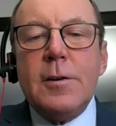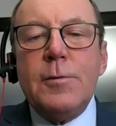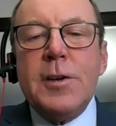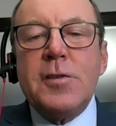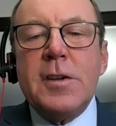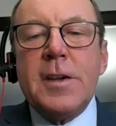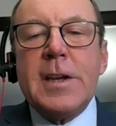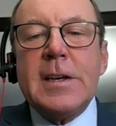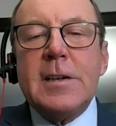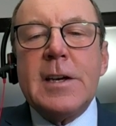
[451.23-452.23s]
Recently,
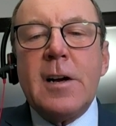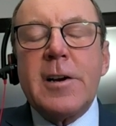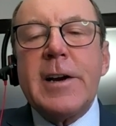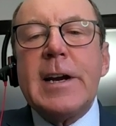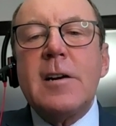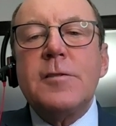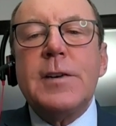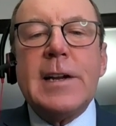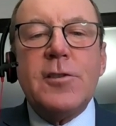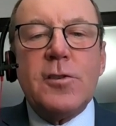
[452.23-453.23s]
the Calgary Herald
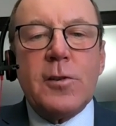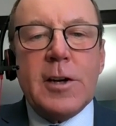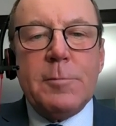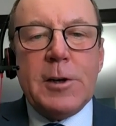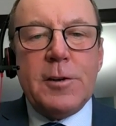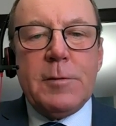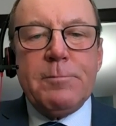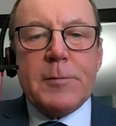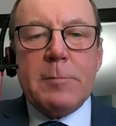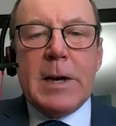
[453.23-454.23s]
ran a story about
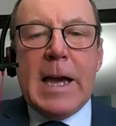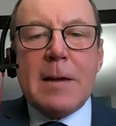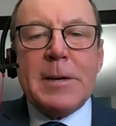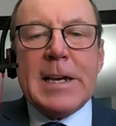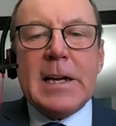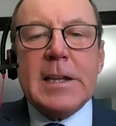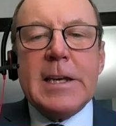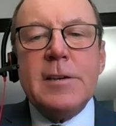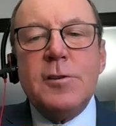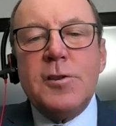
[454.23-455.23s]
Muhammad
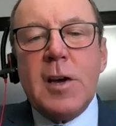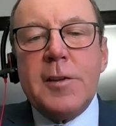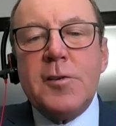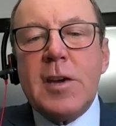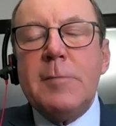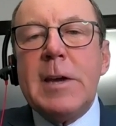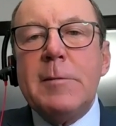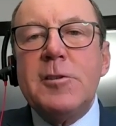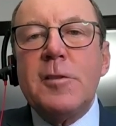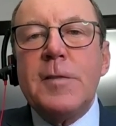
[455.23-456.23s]
Ali, who's got the same
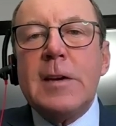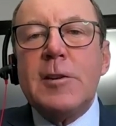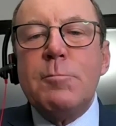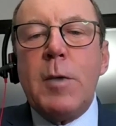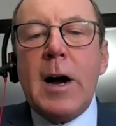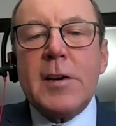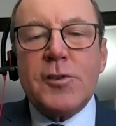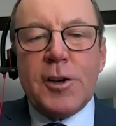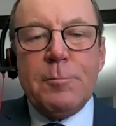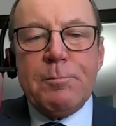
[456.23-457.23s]
name as the famous
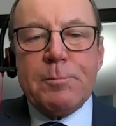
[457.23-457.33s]
boxer.